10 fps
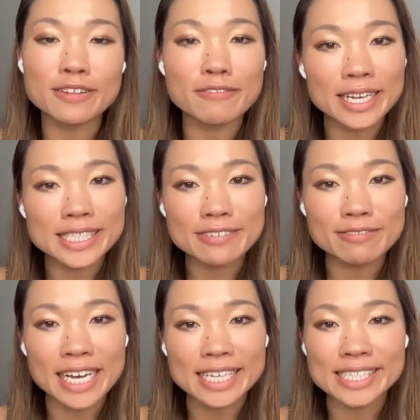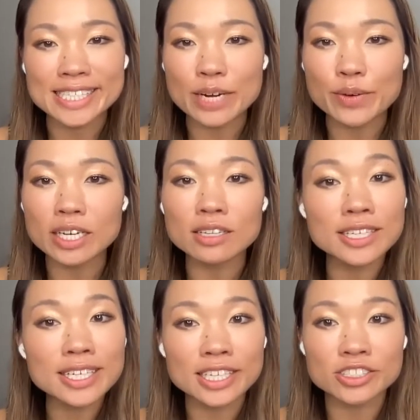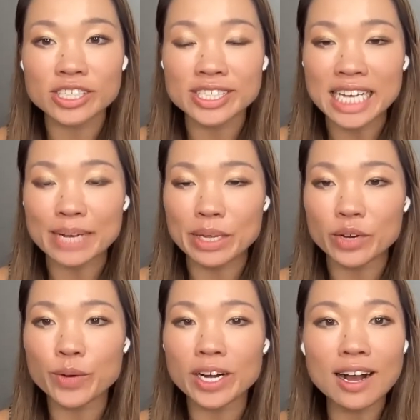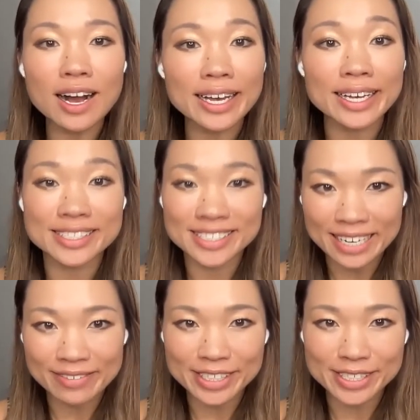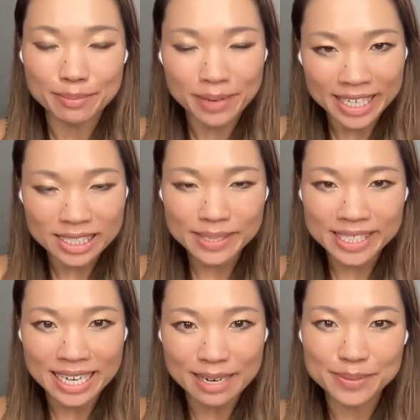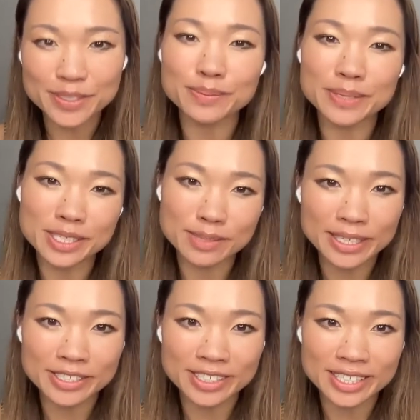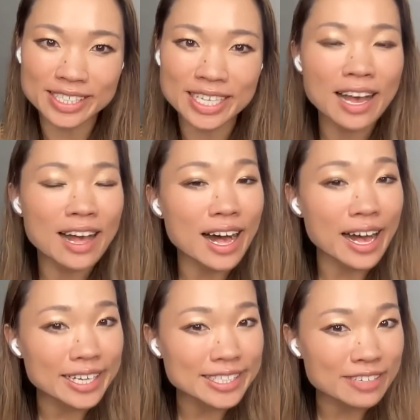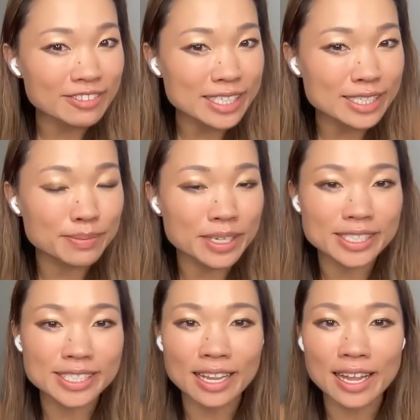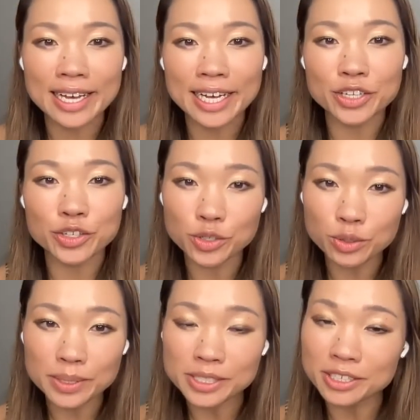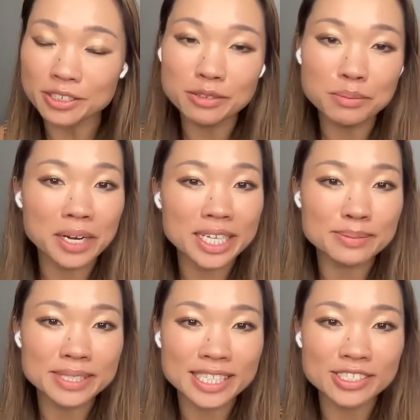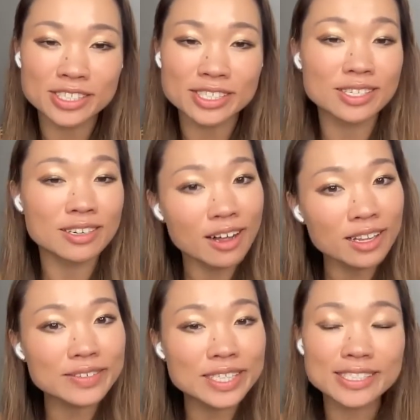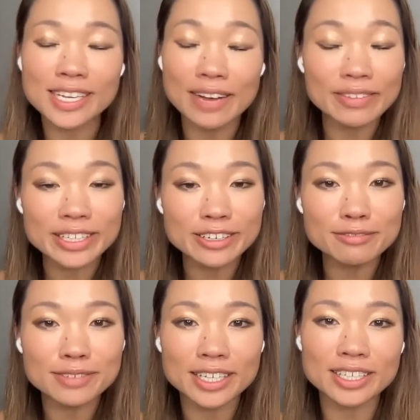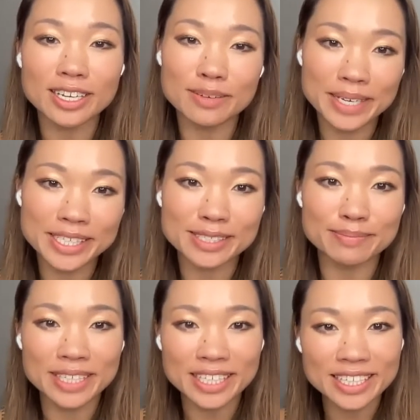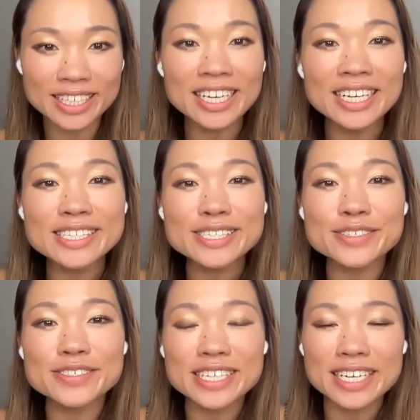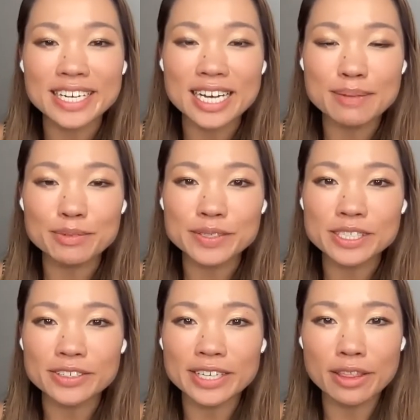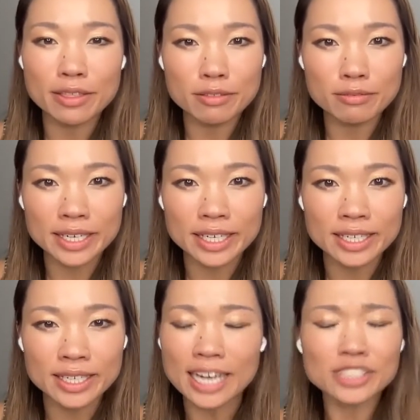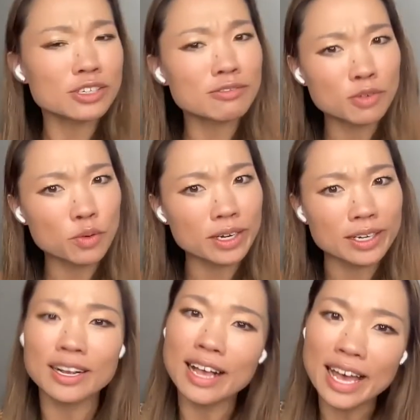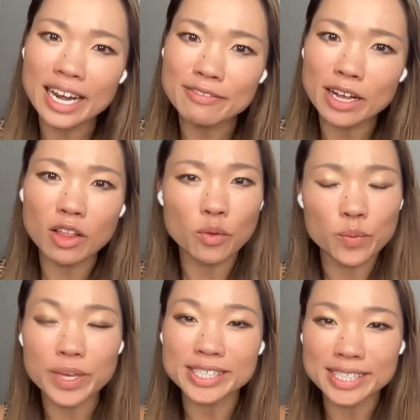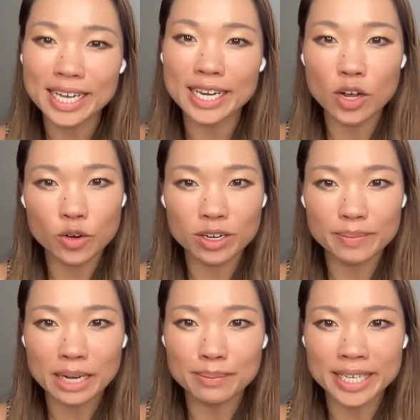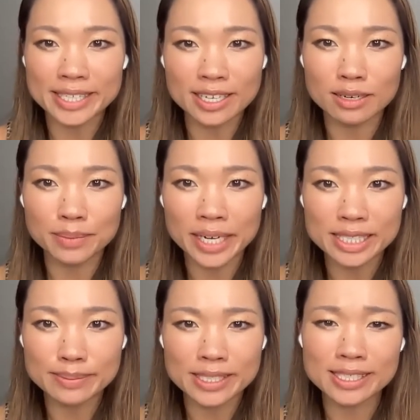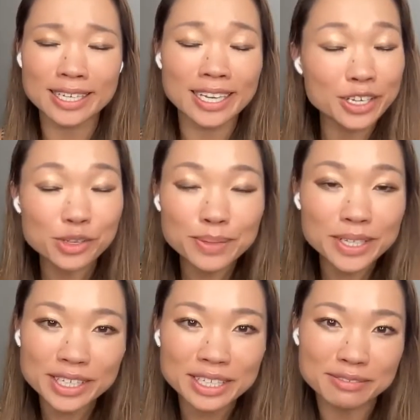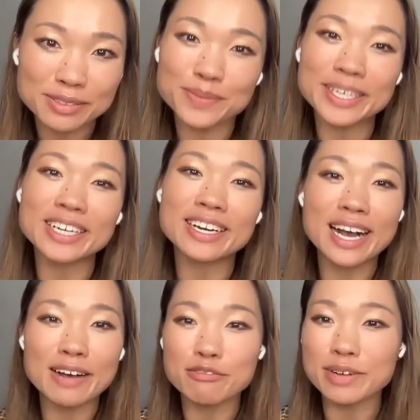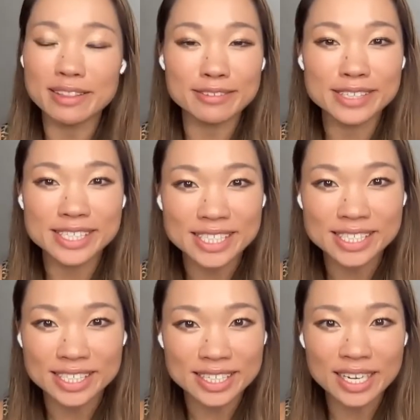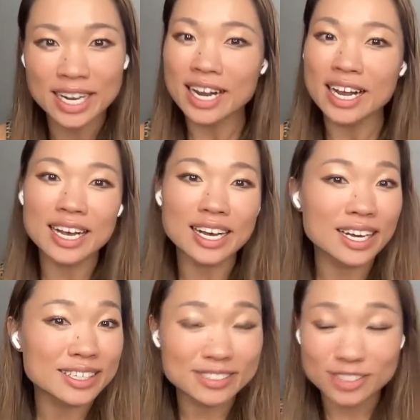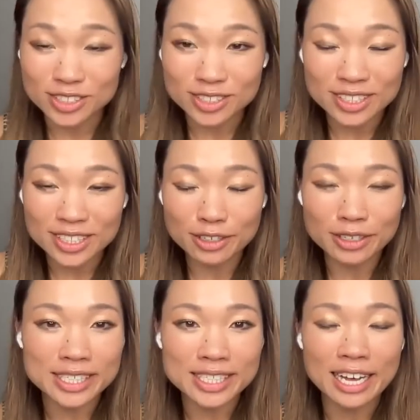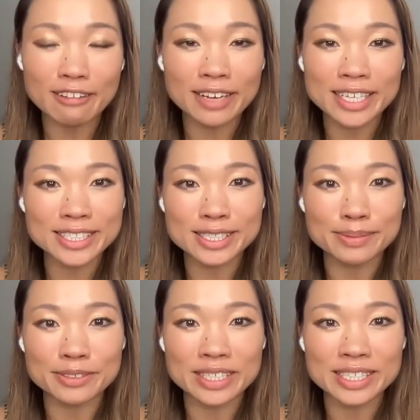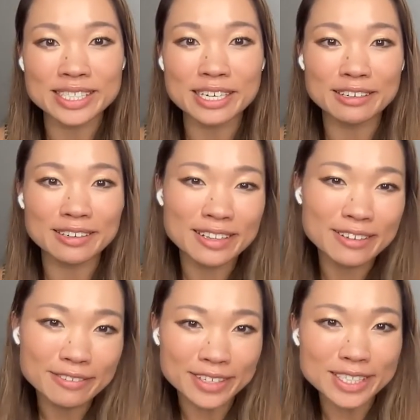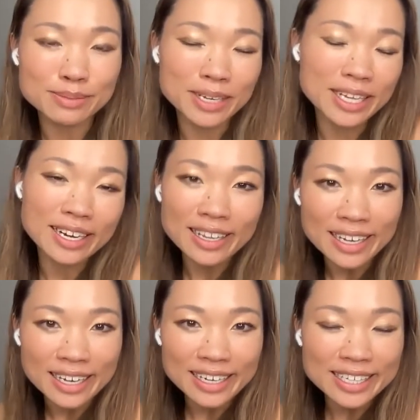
the Fantasy Flex is our Elite Entry segment, where I dive into the PrizePicks app to build some entries. I identify some markets I like, you build your own PrizePicks entries, and all of us have a little fun and make some money. So today I'm going to look at three, actually four, N F L Week ten quarterback plays on PrizePicks. Can you believe we are halfway through the season? Uh, just crazy how fast it's moving. So the first play that I like